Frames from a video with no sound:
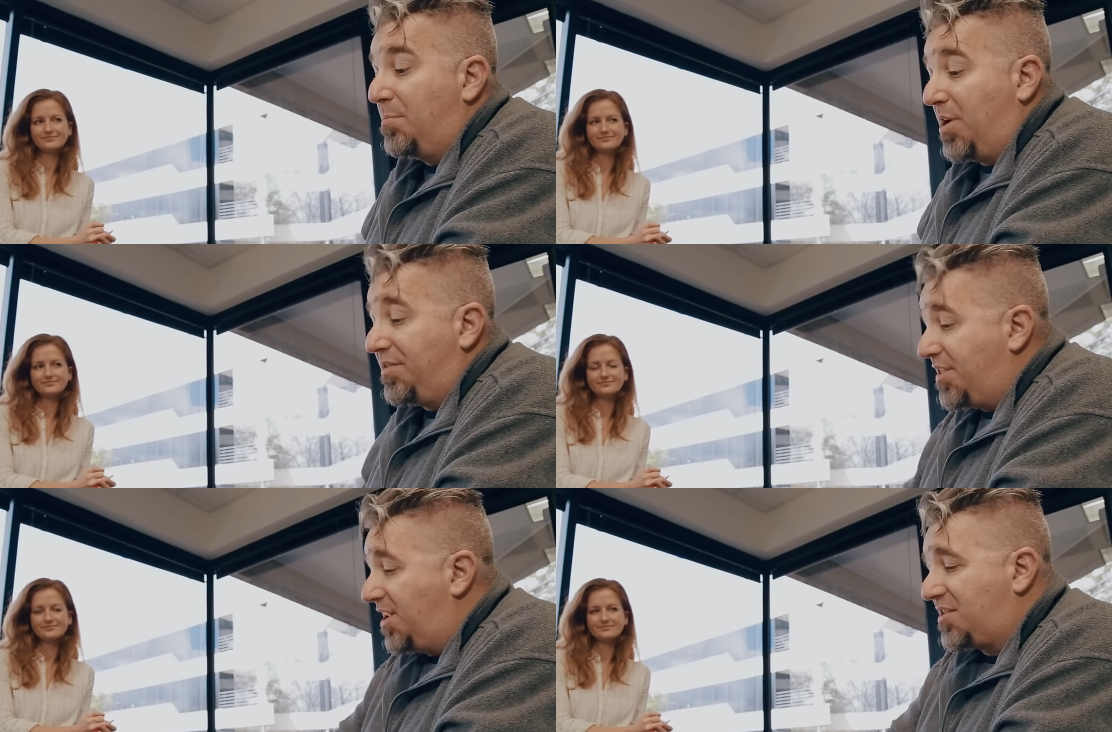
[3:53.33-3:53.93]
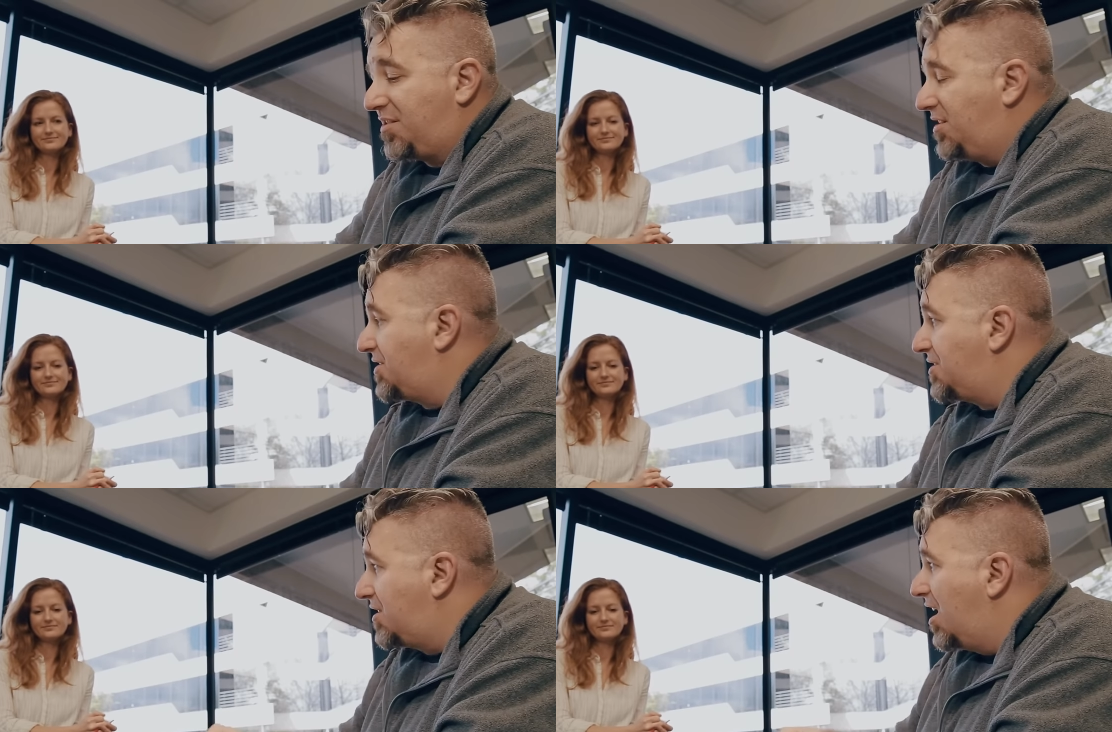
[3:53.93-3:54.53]
Speaker 1: But this,
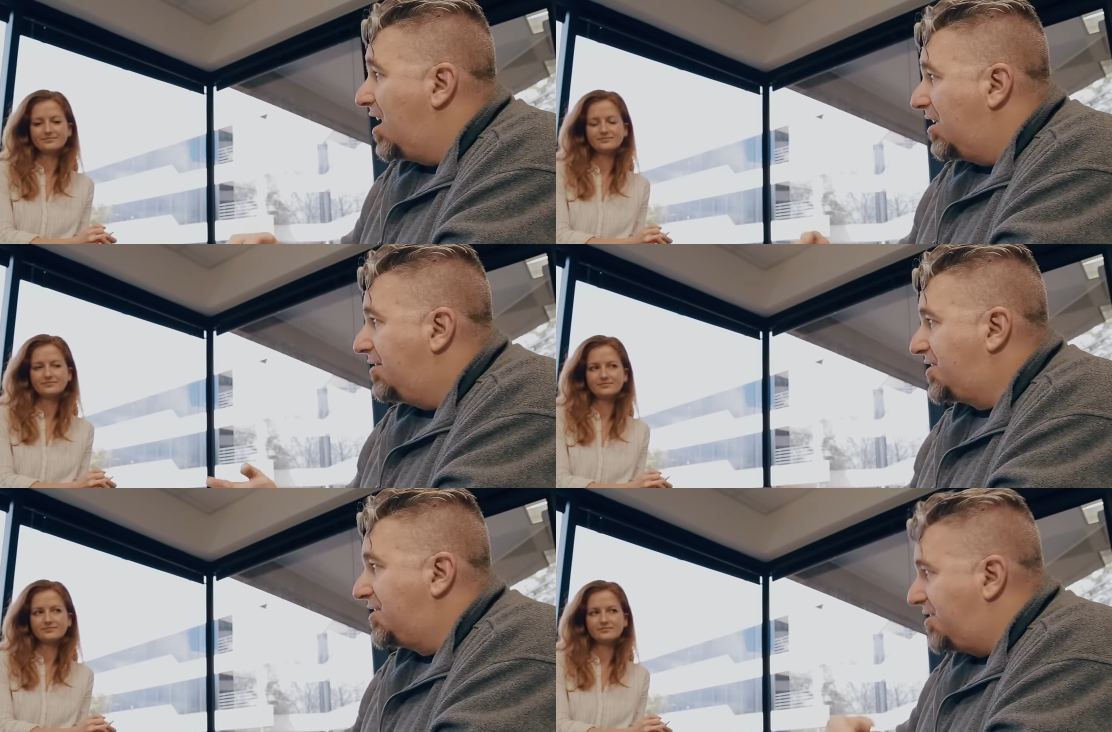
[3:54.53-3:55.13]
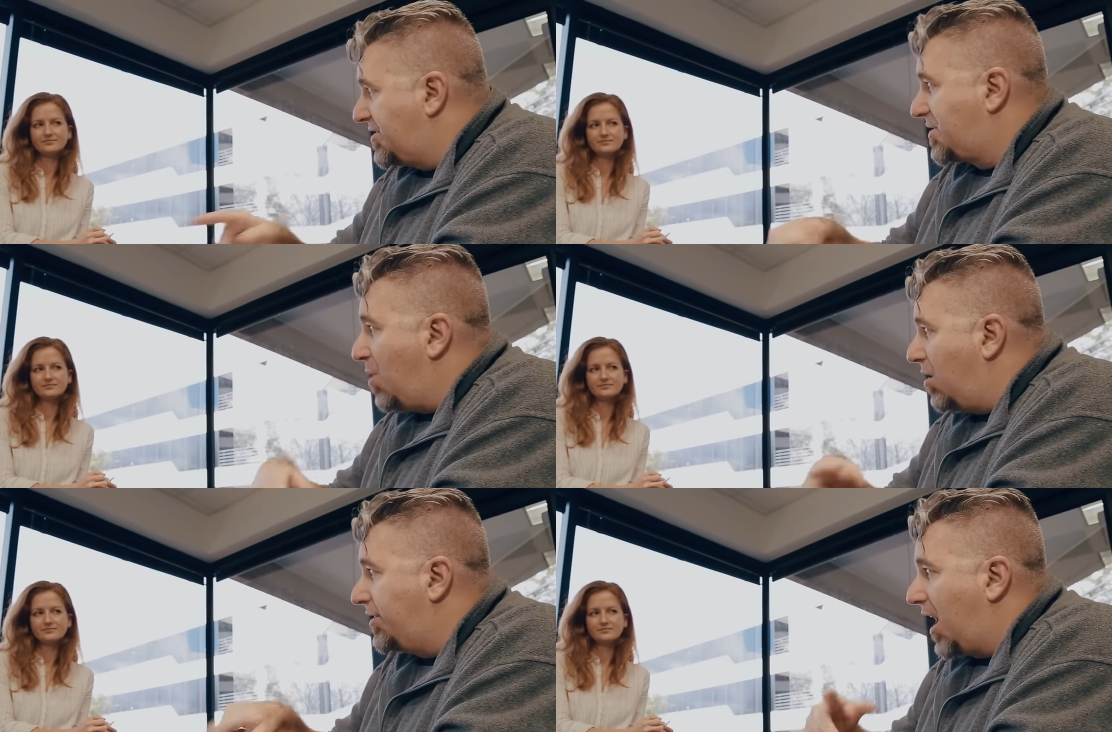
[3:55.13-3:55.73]
this is this is the
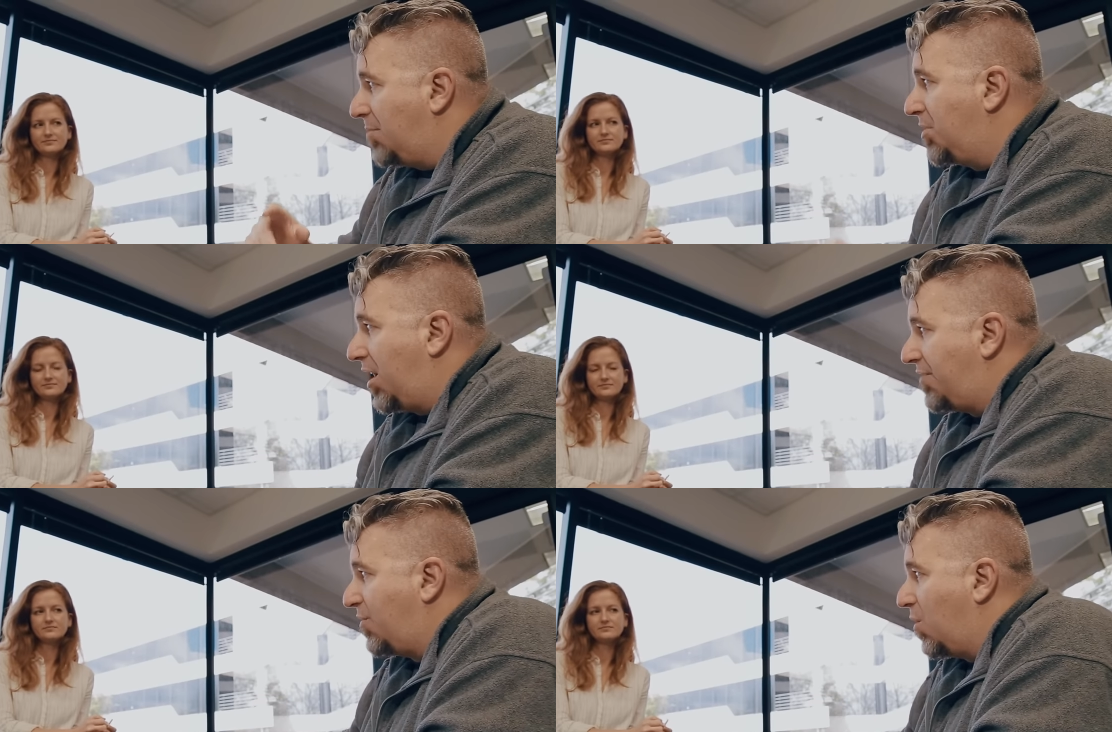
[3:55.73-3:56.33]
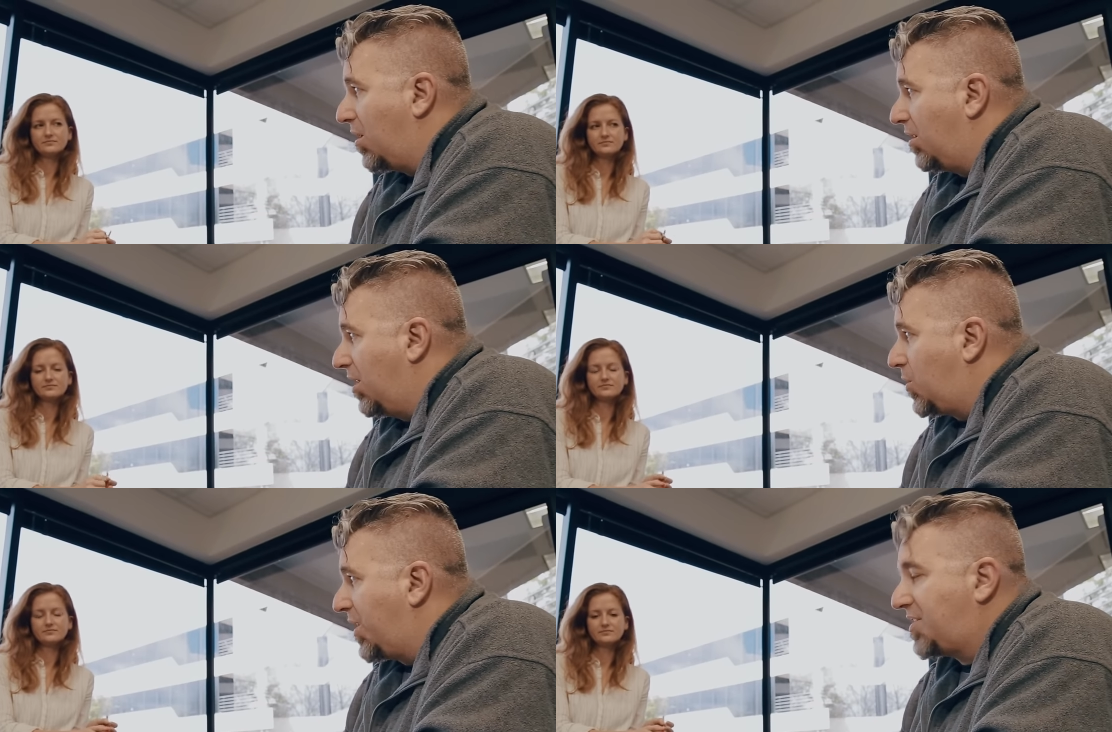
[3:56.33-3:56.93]
small gameplay for
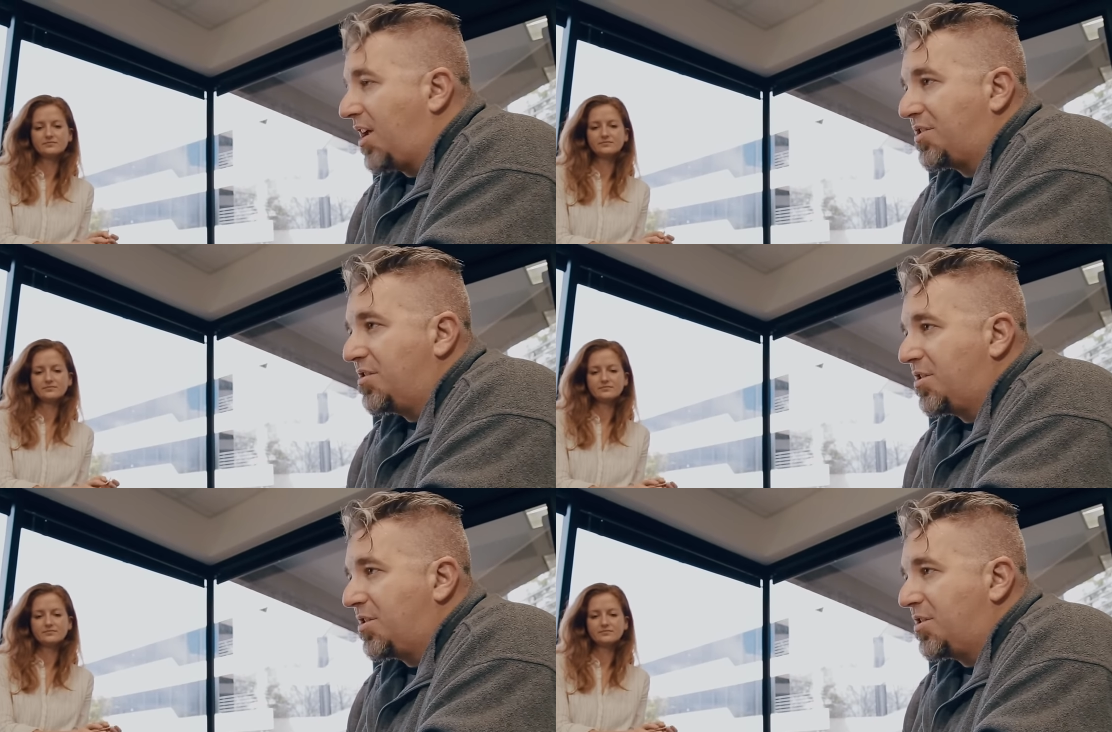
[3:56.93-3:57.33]
a quick session.